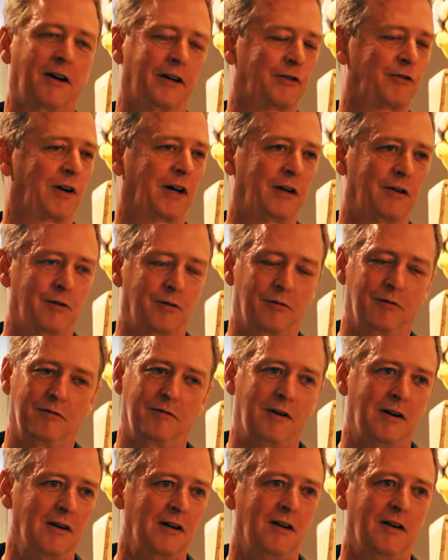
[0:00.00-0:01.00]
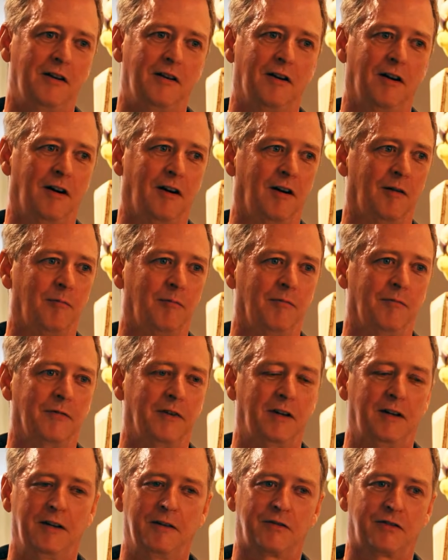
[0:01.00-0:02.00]
I try to,
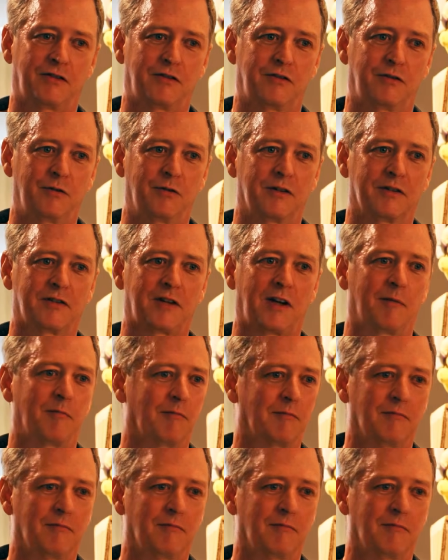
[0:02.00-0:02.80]
as soon as I